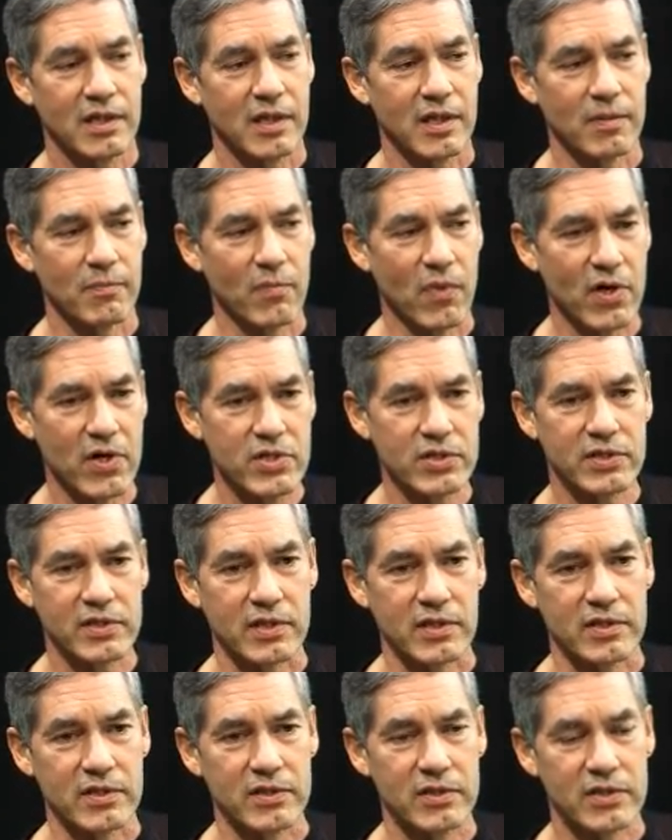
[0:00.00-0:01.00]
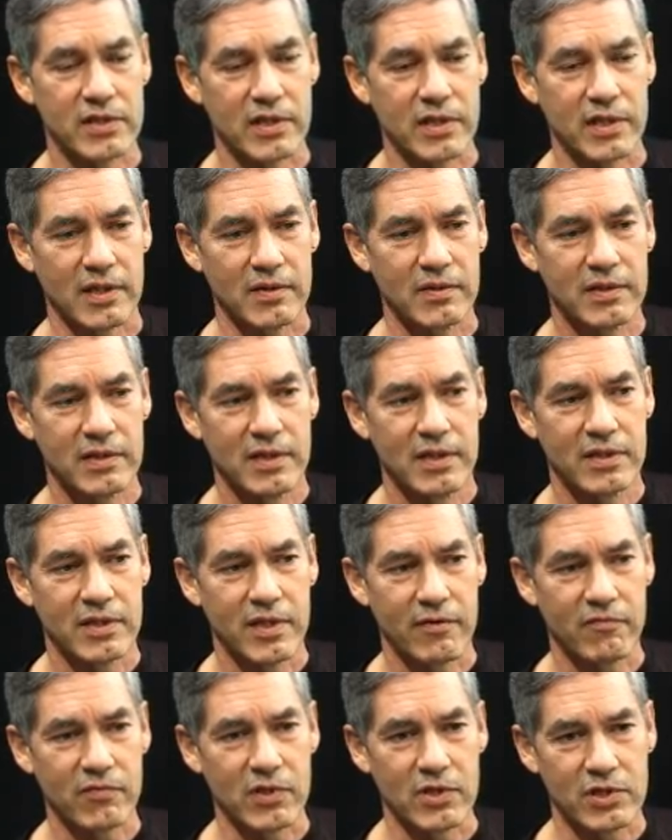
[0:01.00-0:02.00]
Marsden's
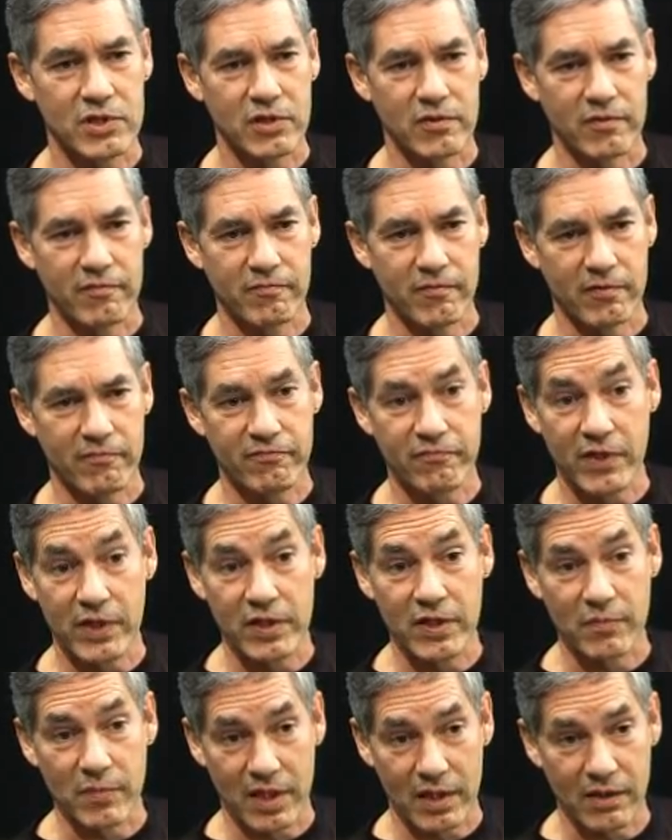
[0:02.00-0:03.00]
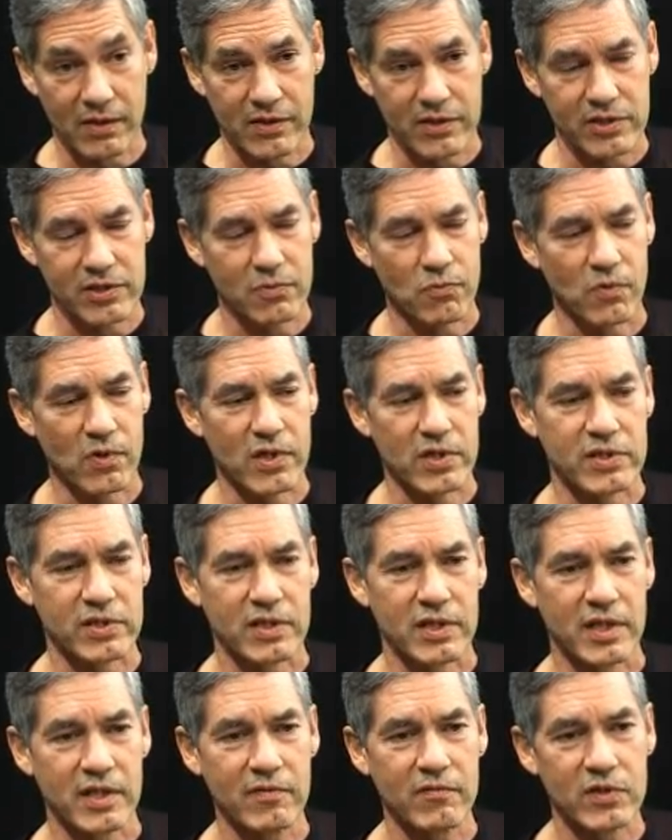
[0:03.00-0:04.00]
definition of a fundamentalist was
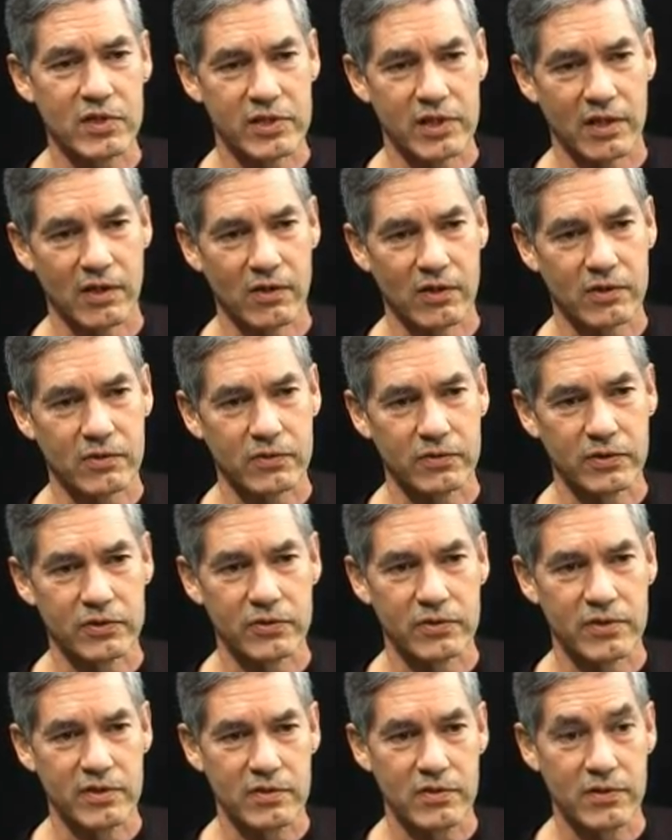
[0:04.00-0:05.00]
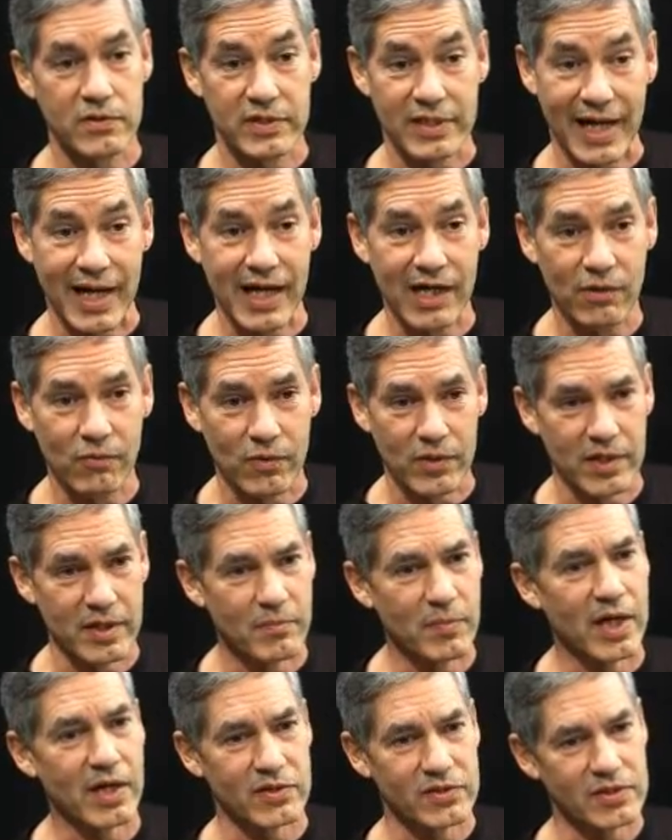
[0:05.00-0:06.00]
an evangelical who's angry
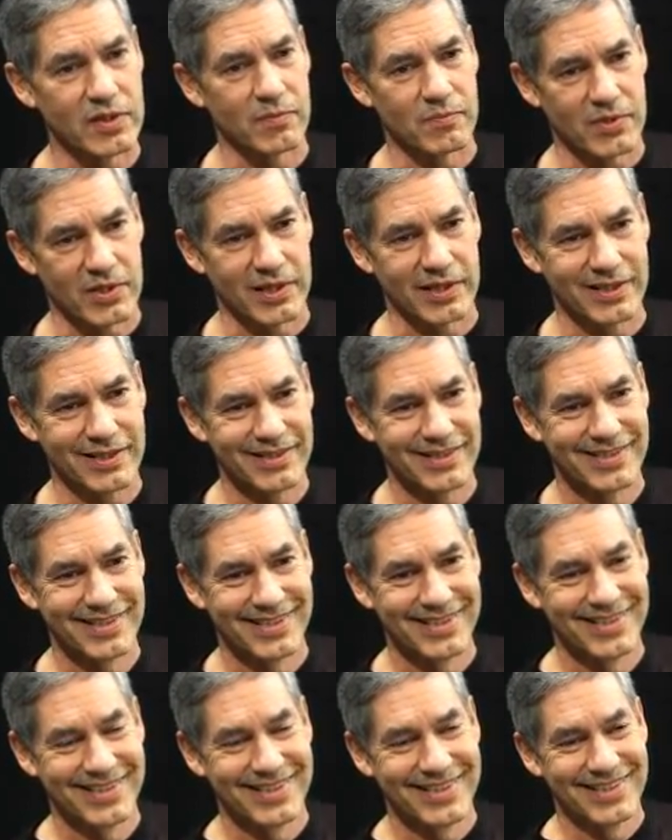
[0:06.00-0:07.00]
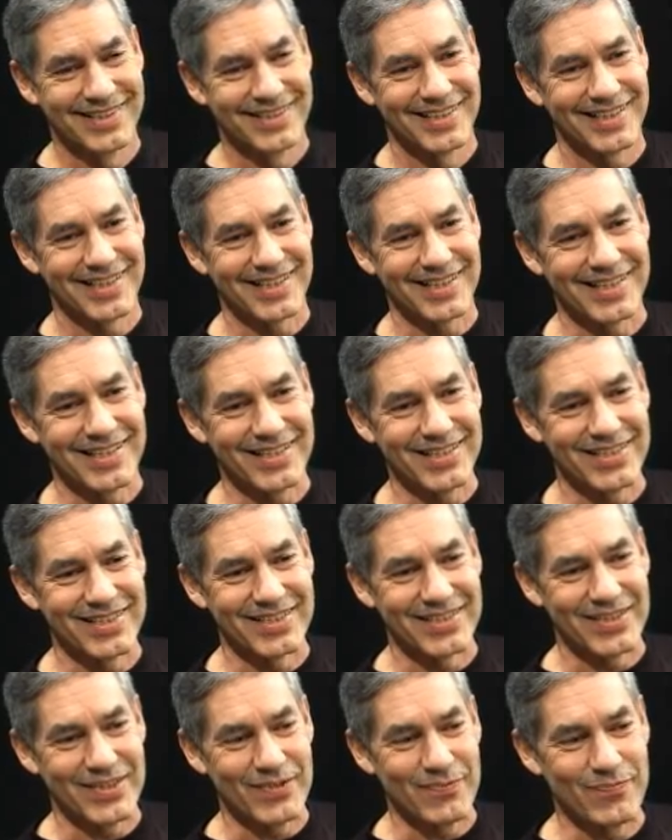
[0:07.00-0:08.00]
about something. And
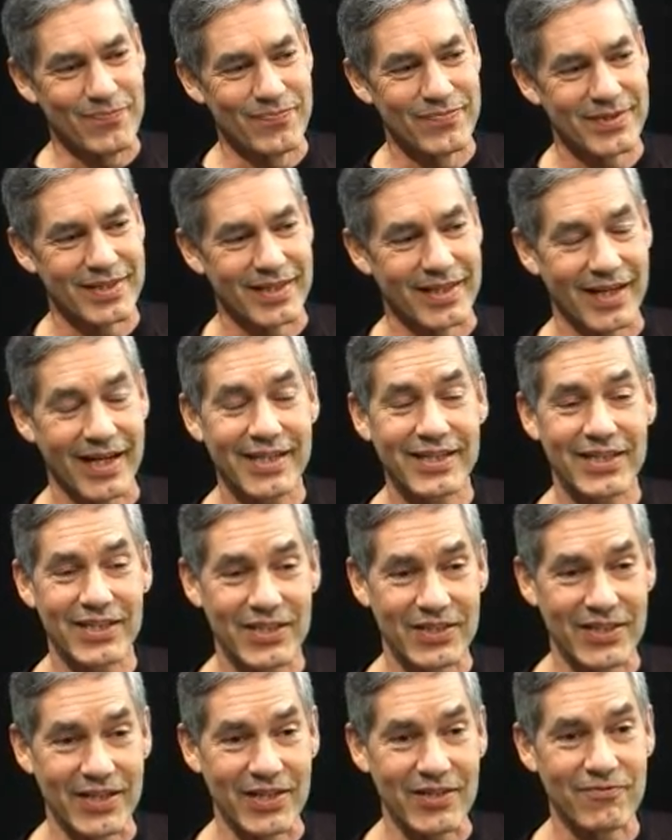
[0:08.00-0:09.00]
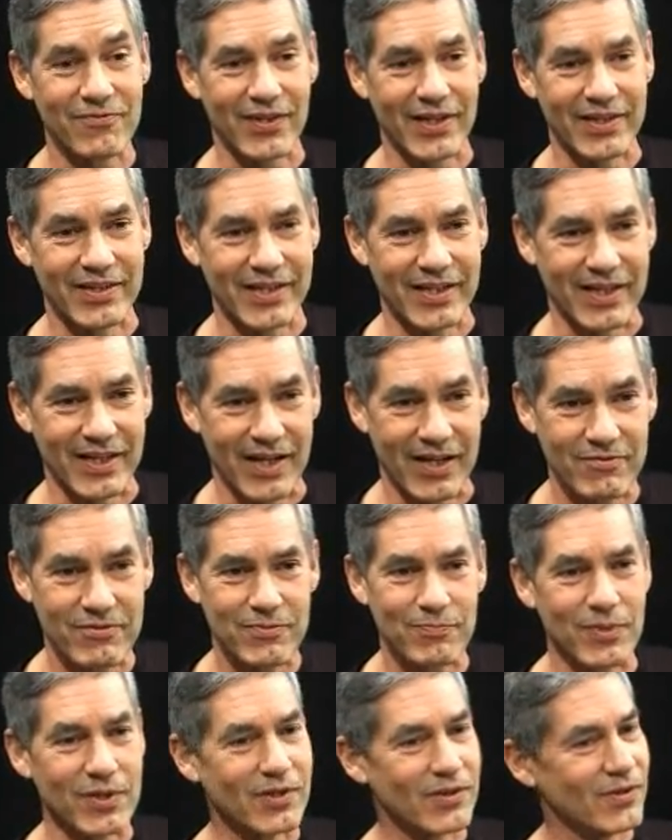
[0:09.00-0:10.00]
I can identify that. I've
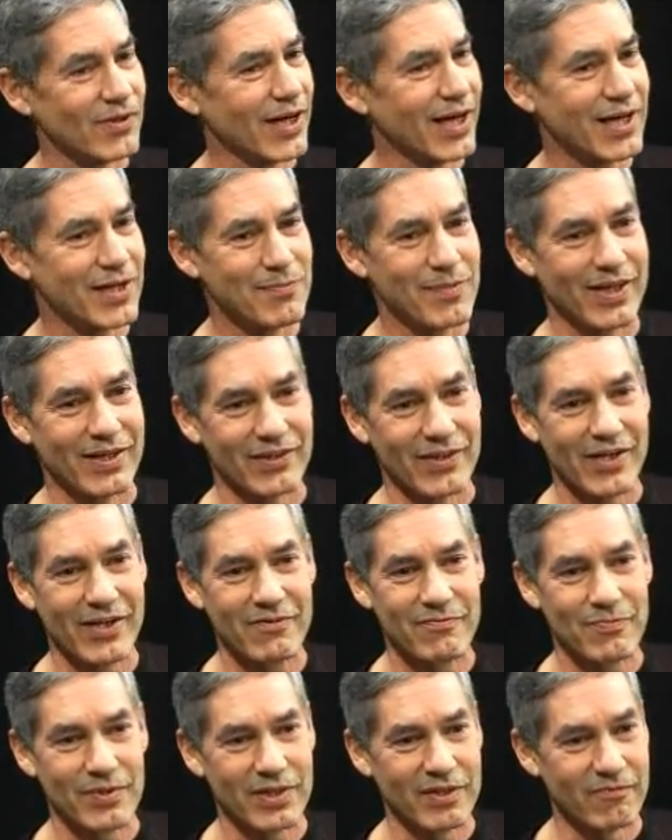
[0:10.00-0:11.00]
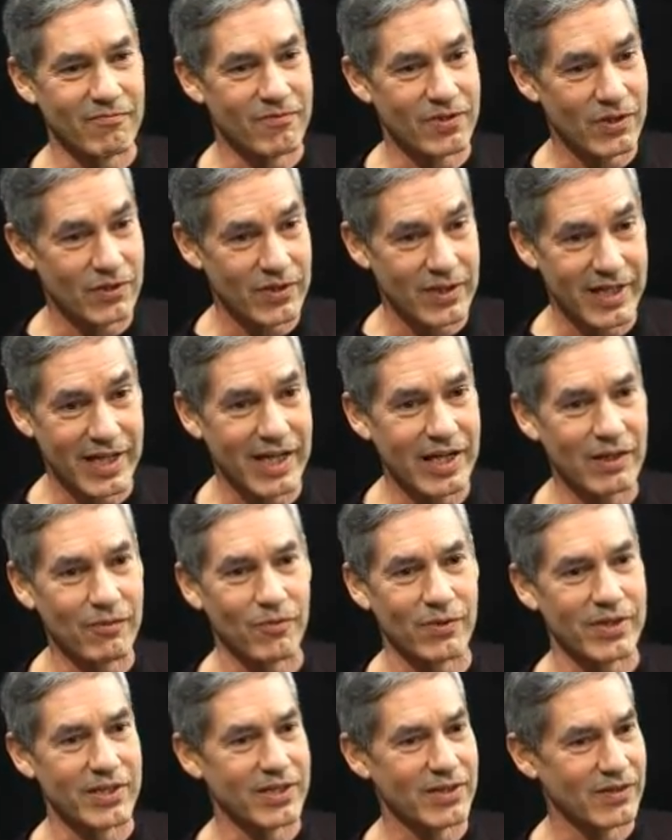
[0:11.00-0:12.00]
spent a lot of my life being very
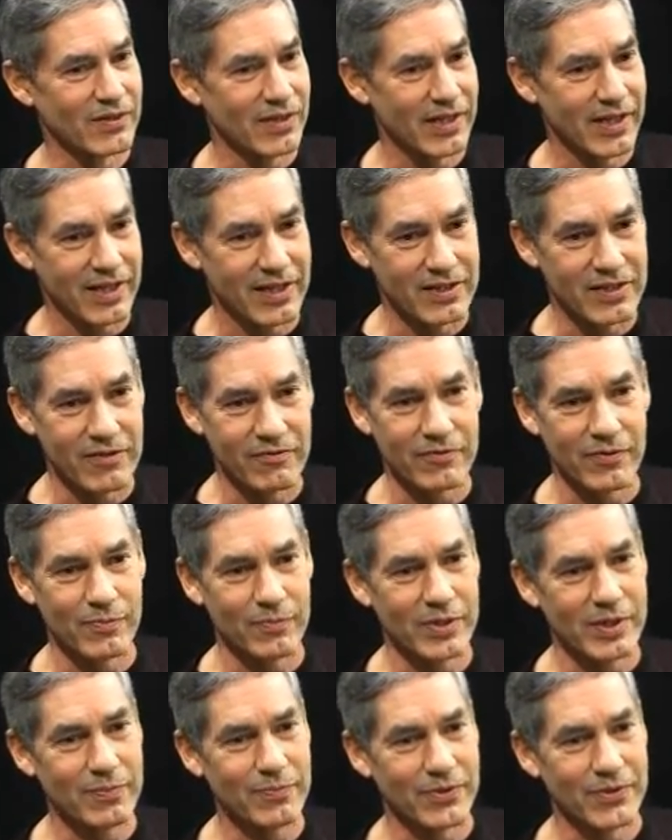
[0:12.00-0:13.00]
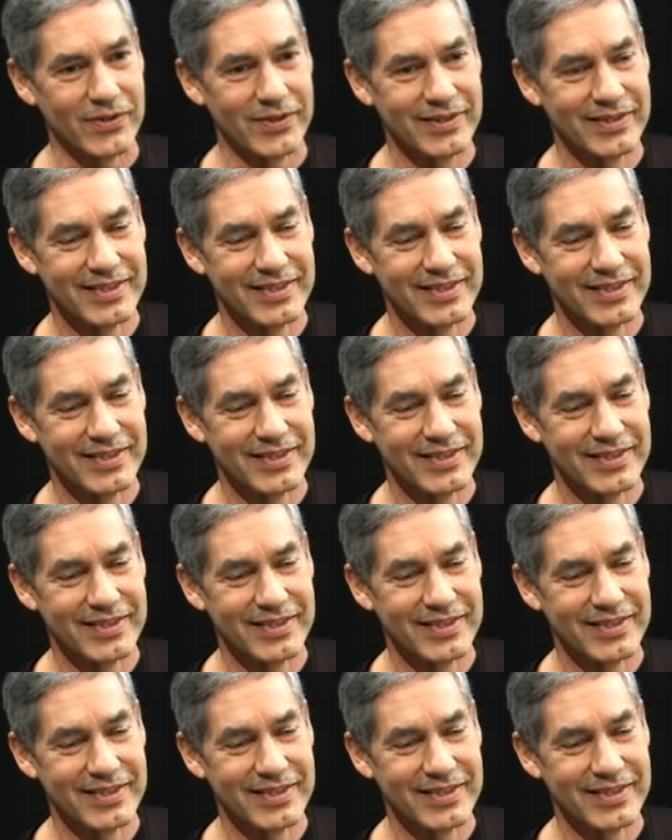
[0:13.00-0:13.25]
angry at a lot of different people.